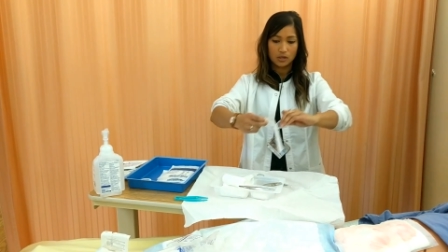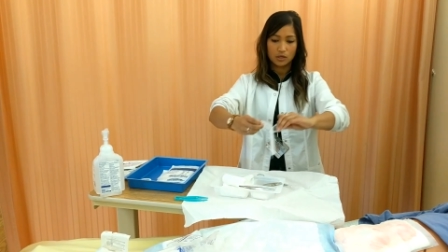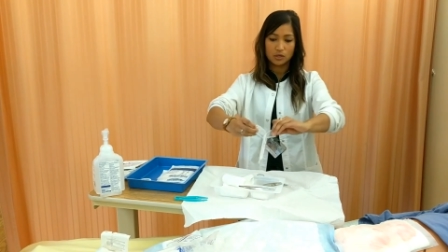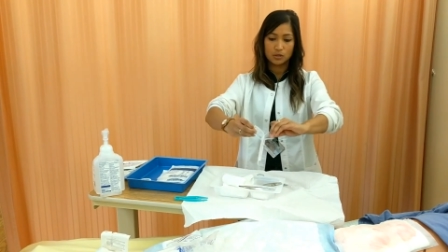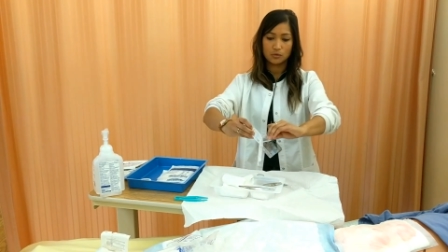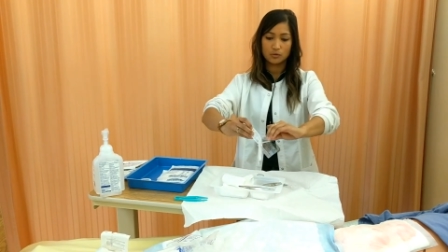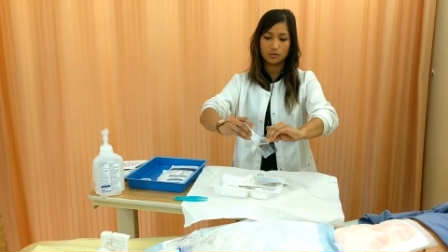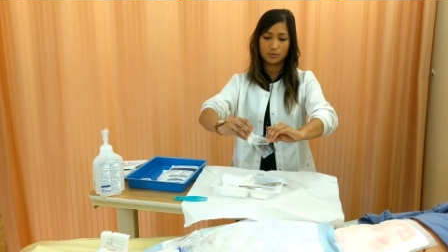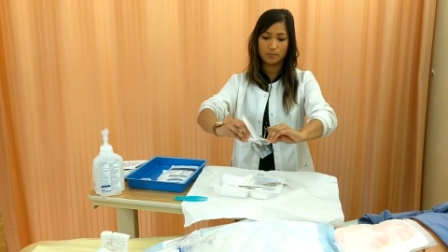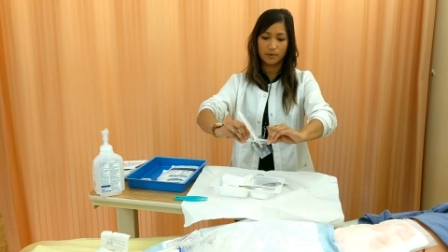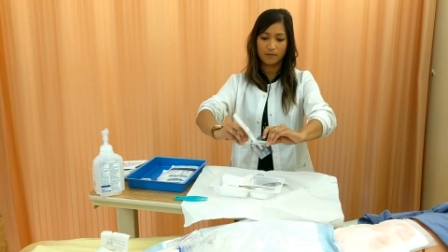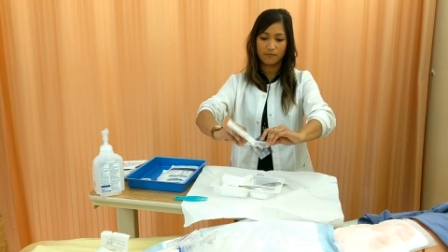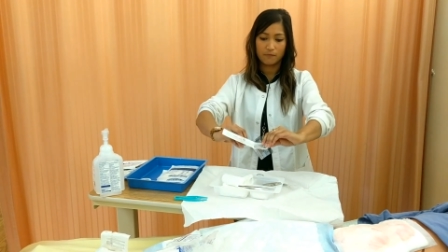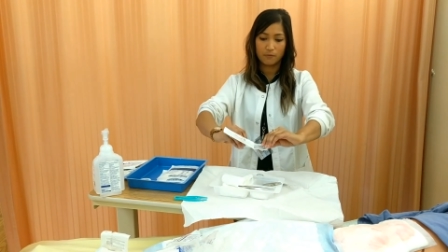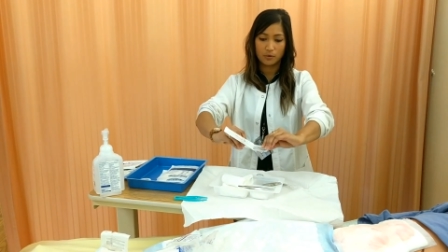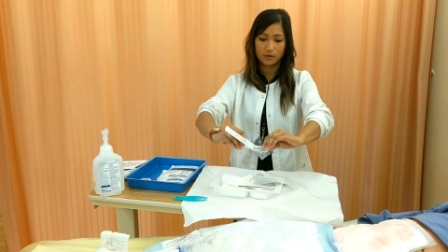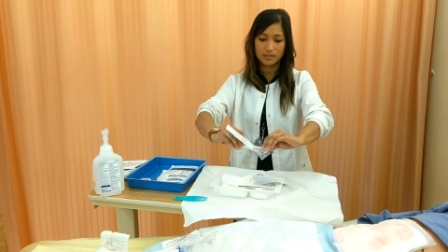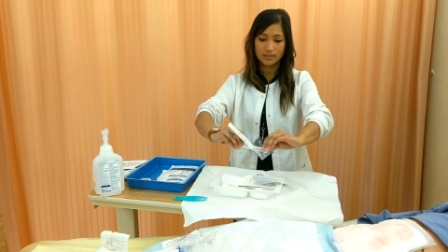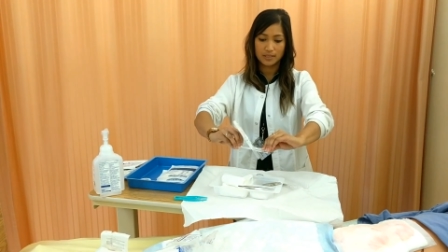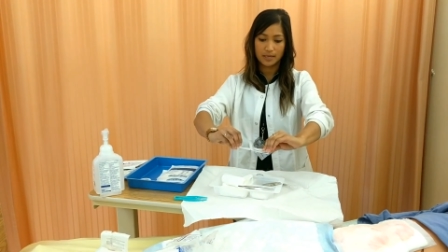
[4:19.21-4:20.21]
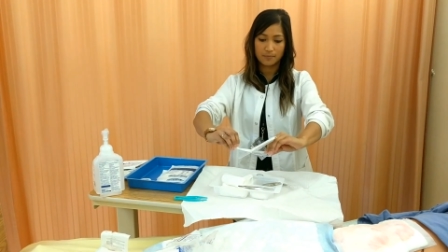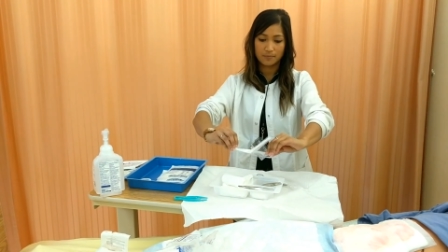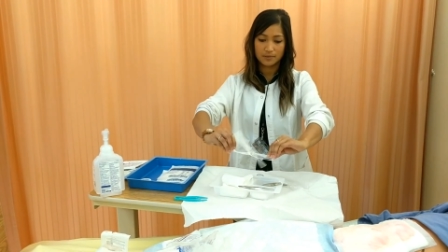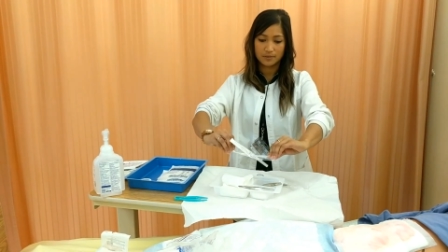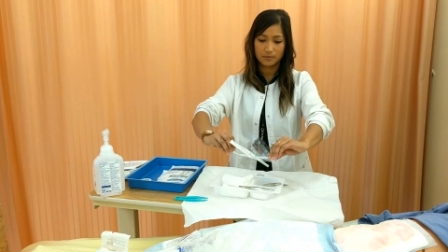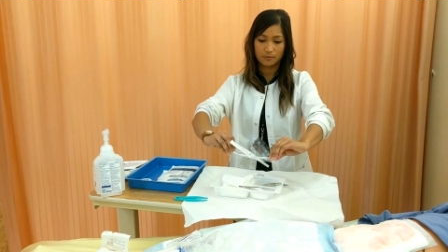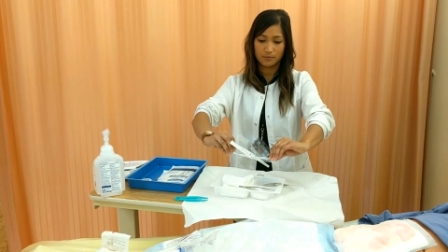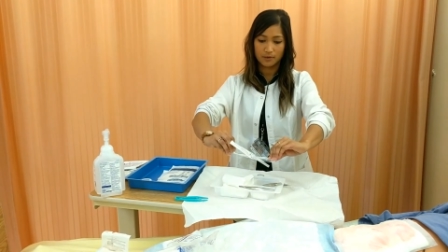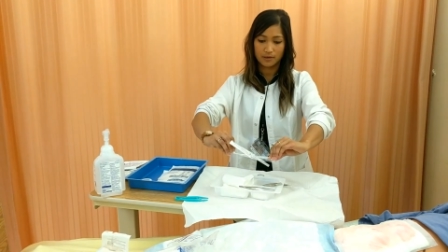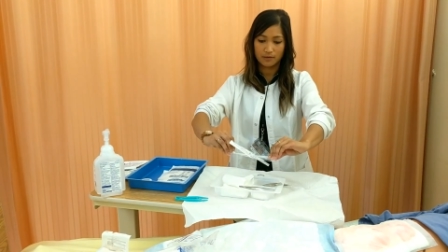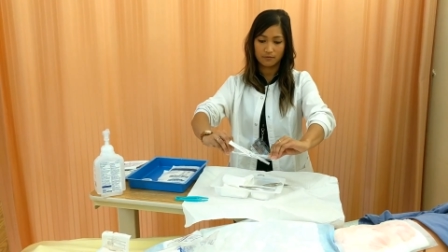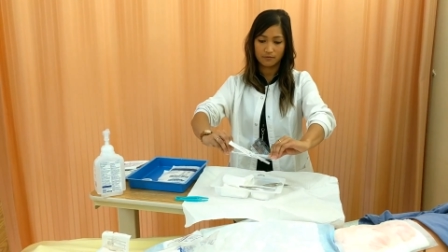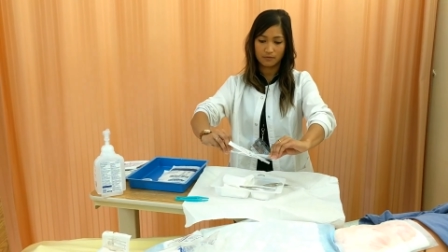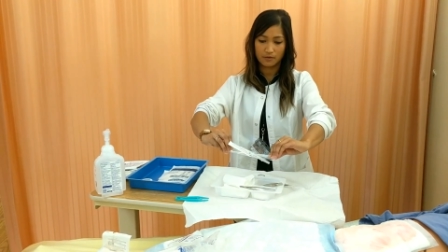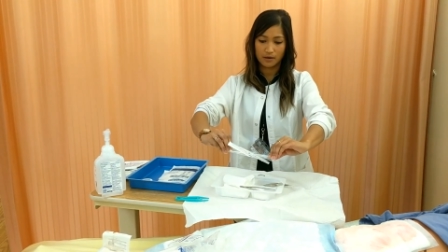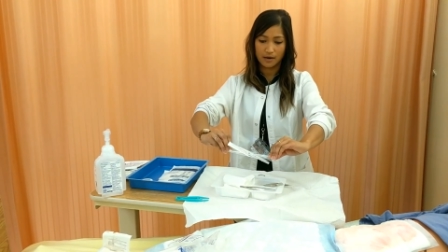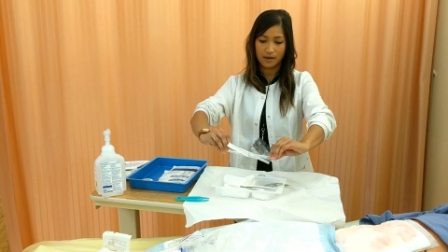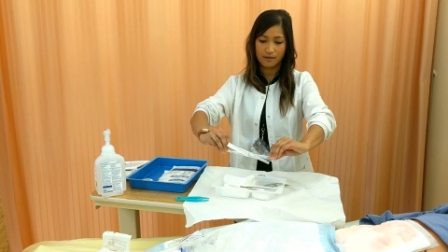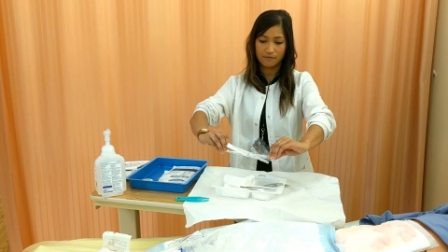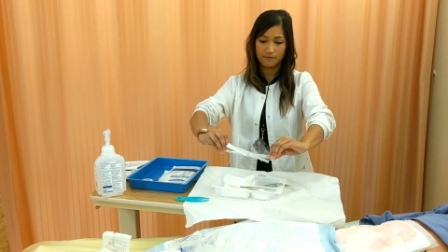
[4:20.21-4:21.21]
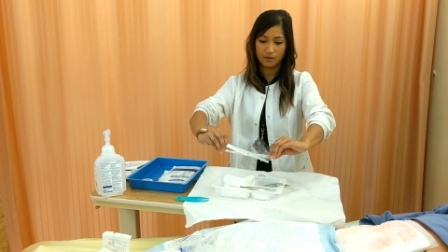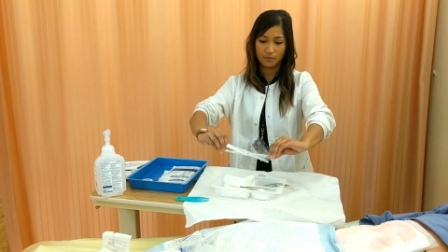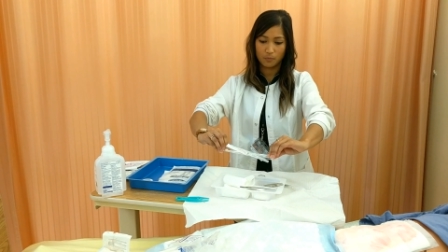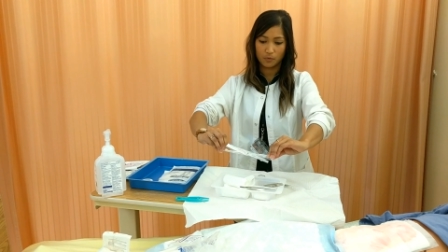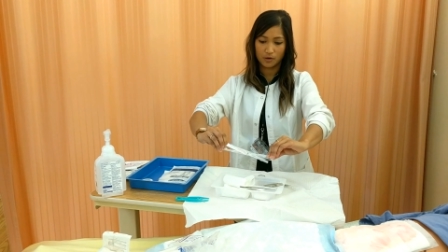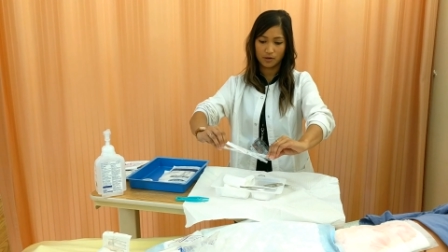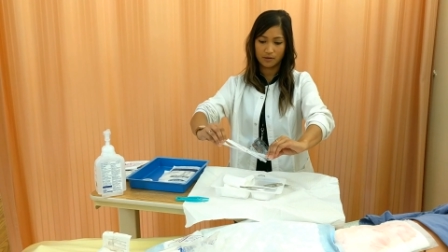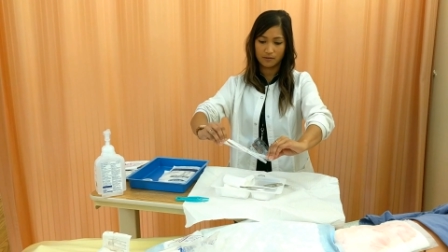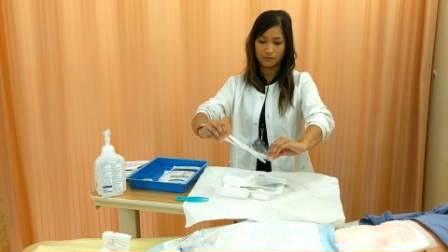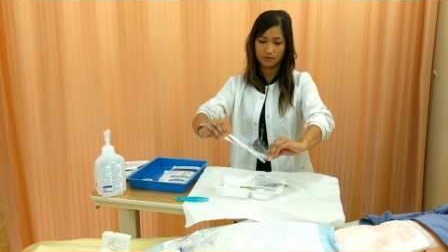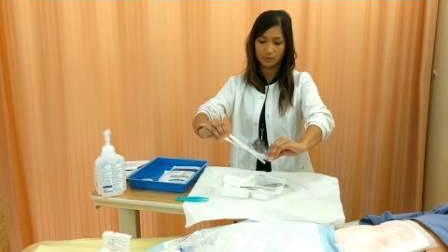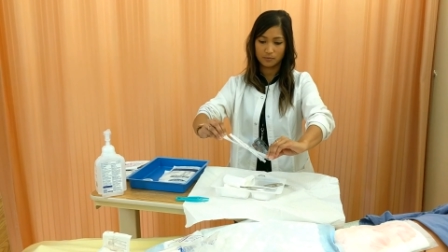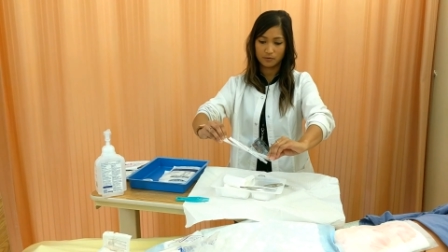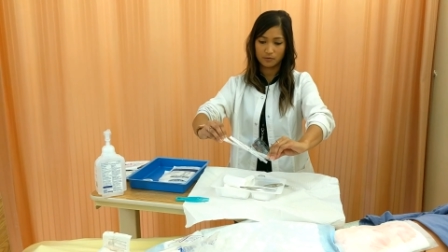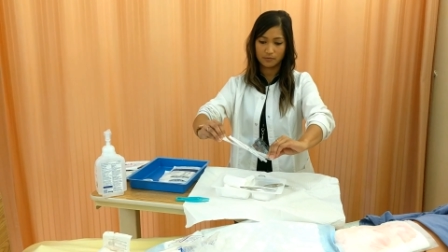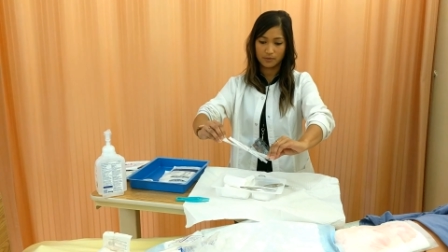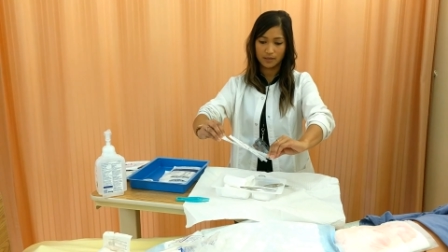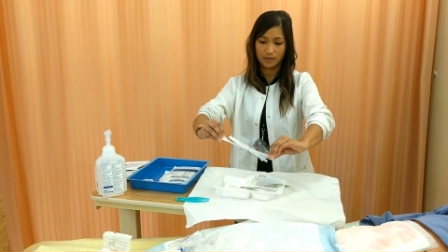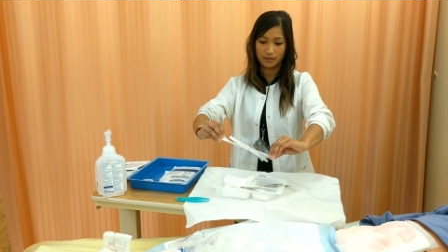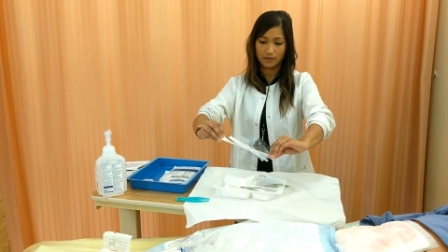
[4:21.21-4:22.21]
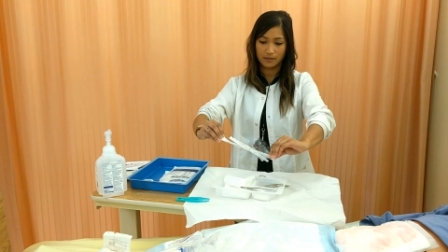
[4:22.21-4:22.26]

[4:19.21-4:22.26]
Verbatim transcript: use my forceps, whatever I feel more comfortable with.